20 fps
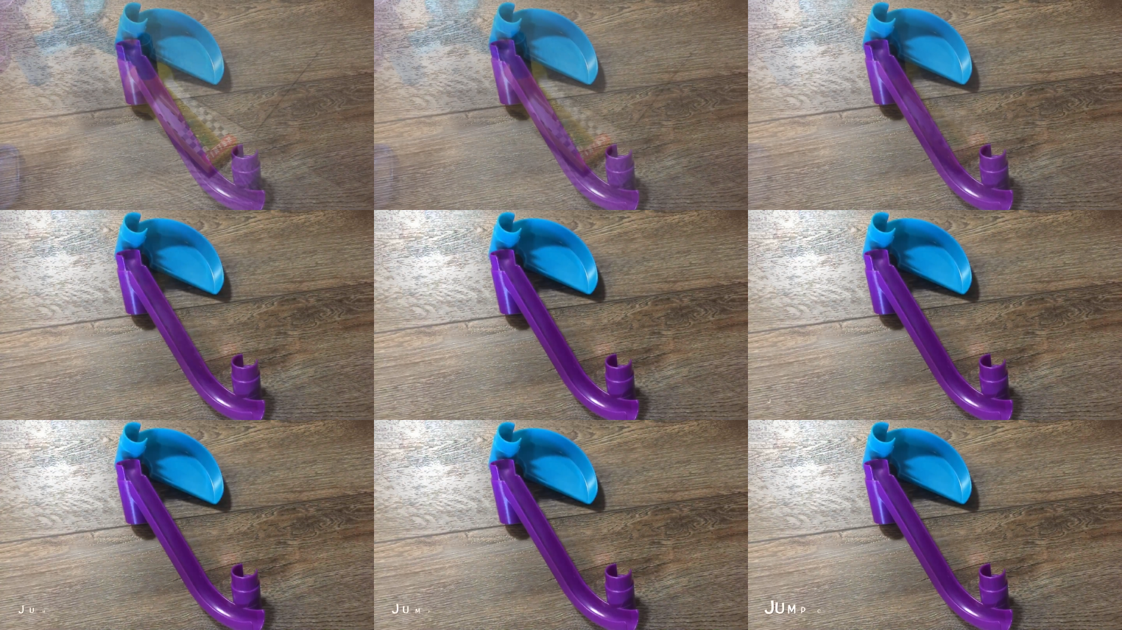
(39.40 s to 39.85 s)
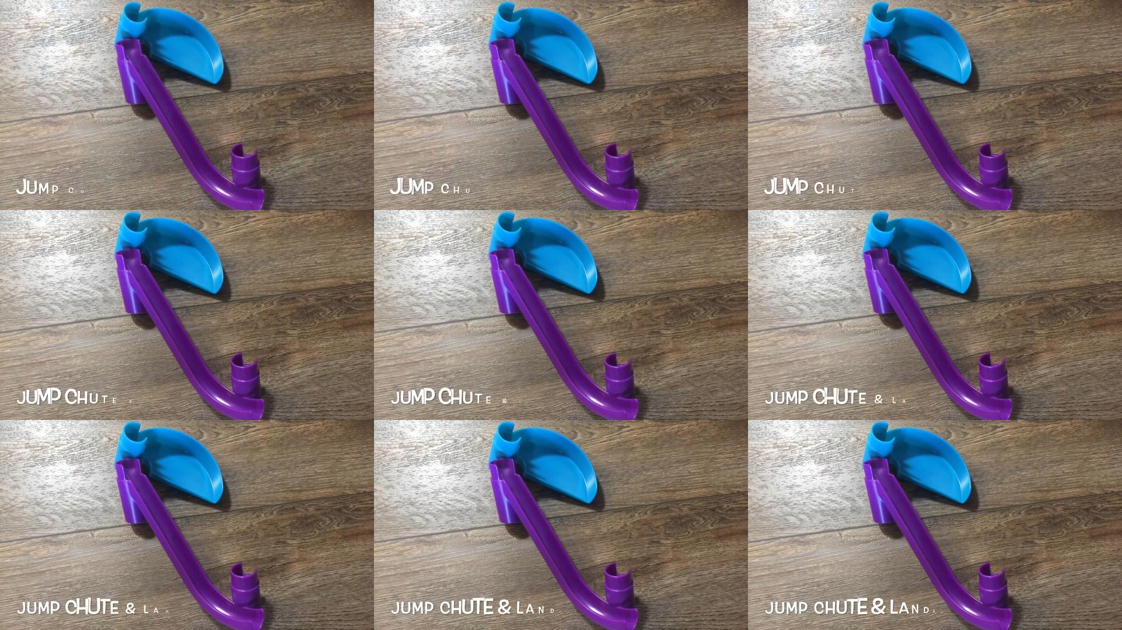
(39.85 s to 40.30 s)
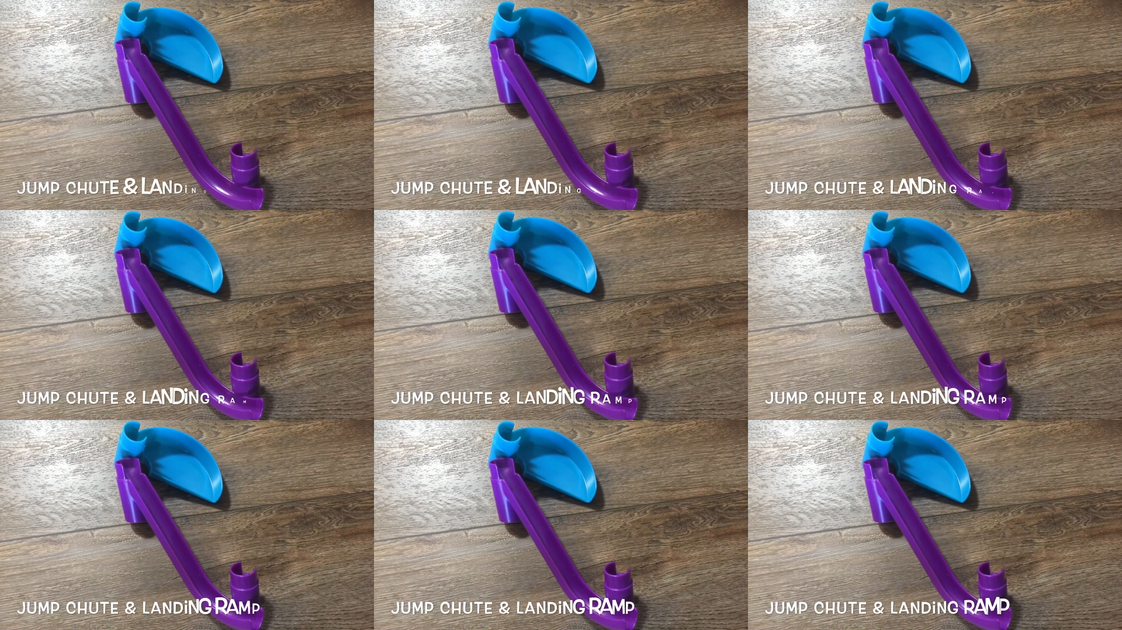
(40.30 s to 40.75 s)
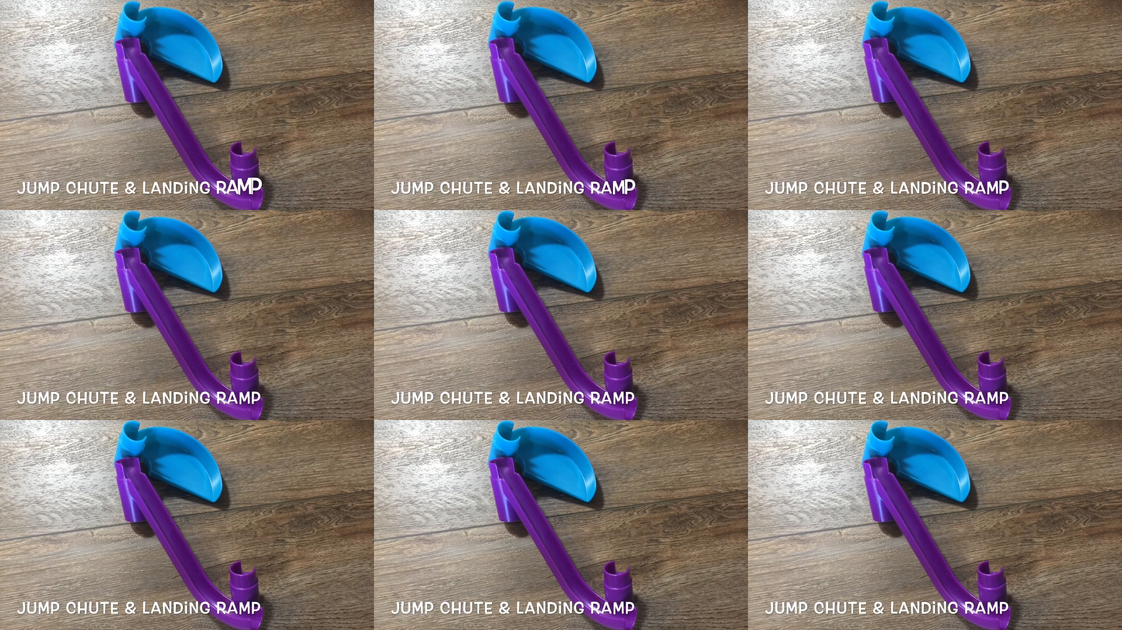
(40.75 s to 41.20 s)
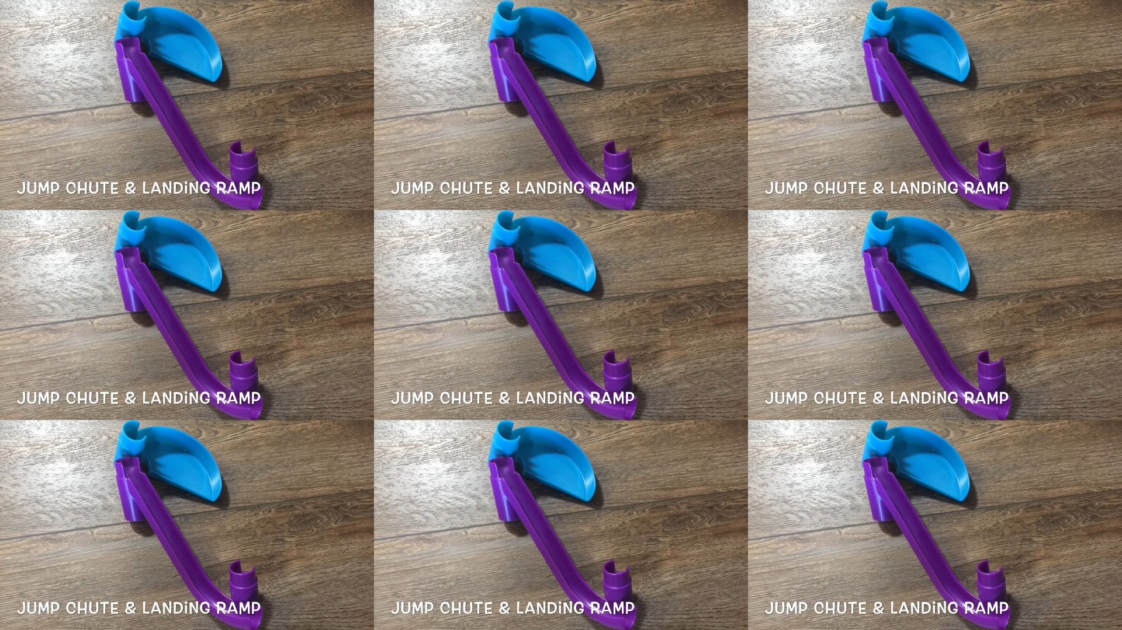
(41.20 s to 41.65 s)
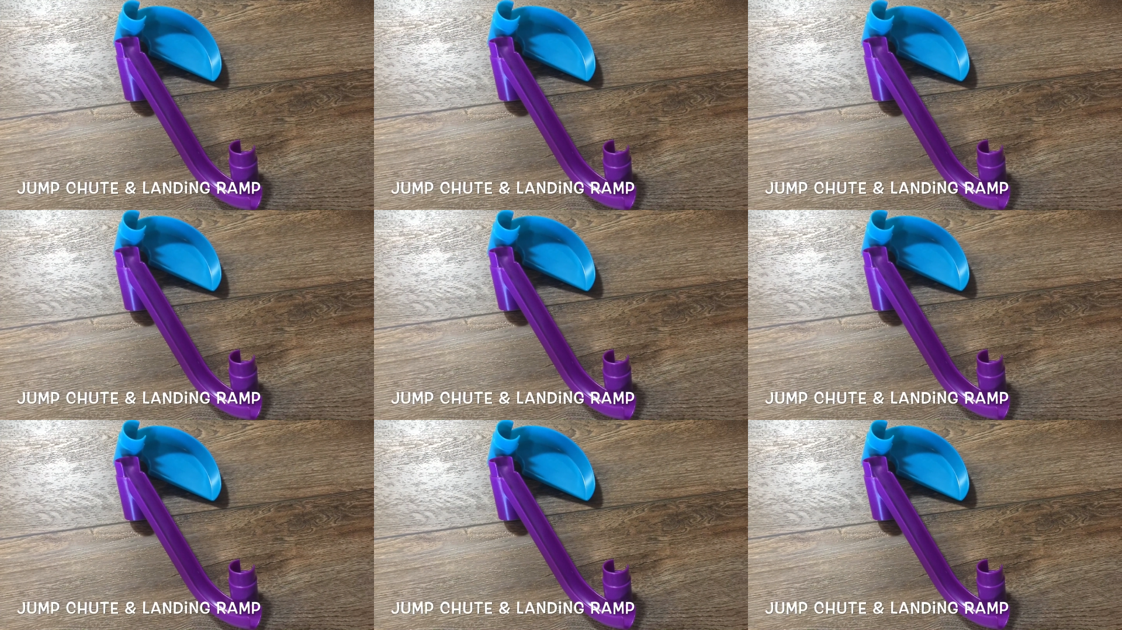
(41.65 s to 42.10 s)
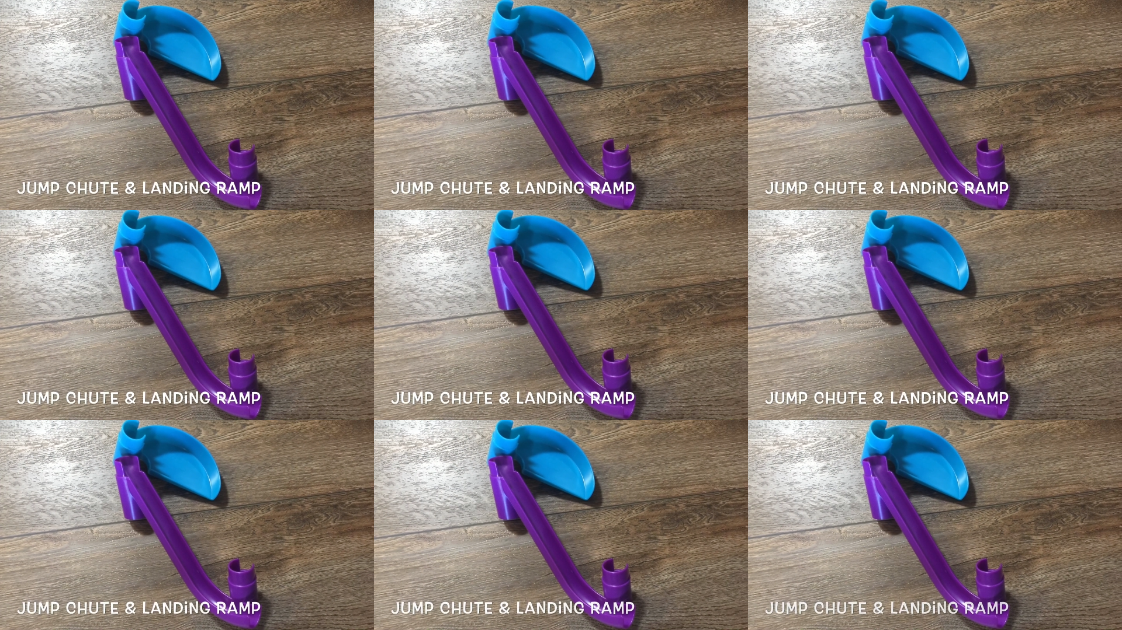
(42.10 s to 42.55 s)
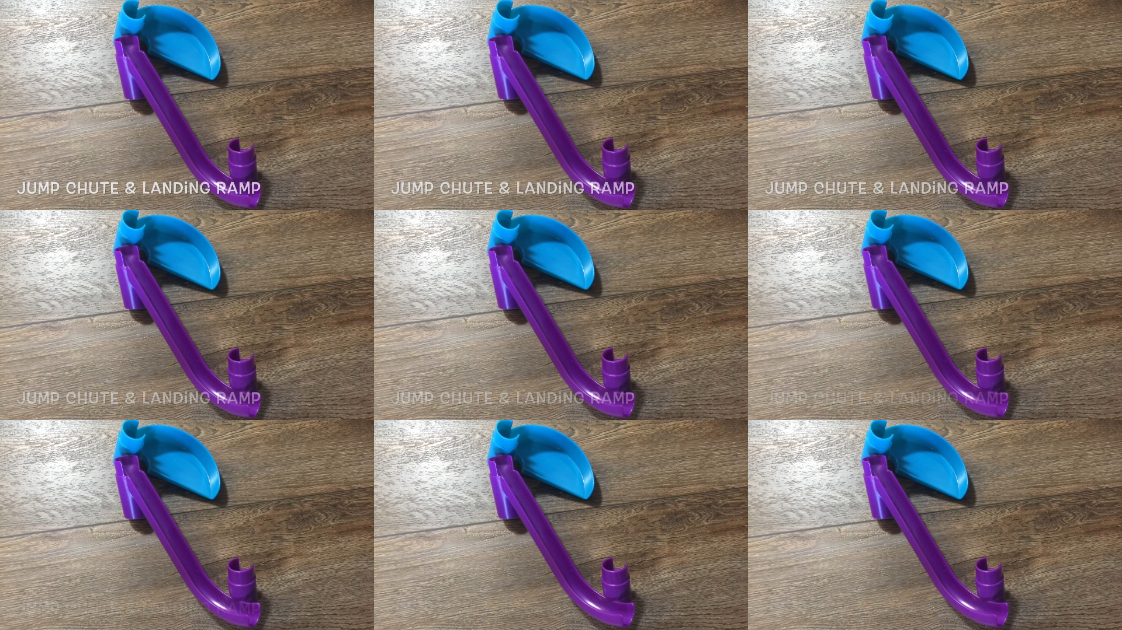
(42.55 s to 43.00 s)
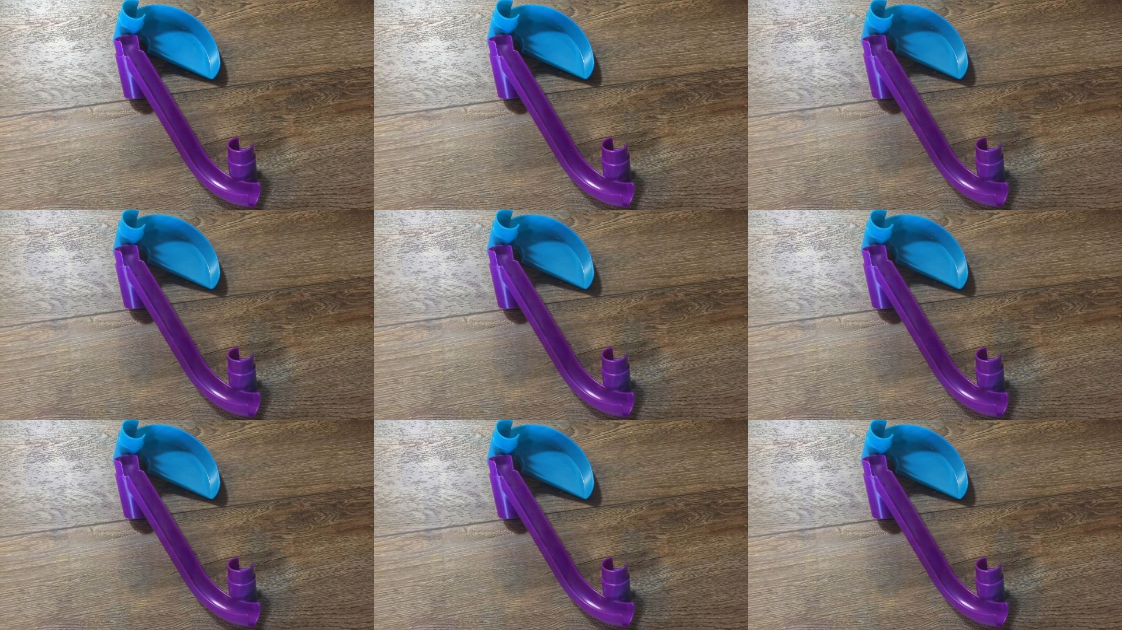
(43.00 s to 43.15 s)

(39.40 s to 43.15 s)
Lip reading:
No face is visible, so there are no lips to read.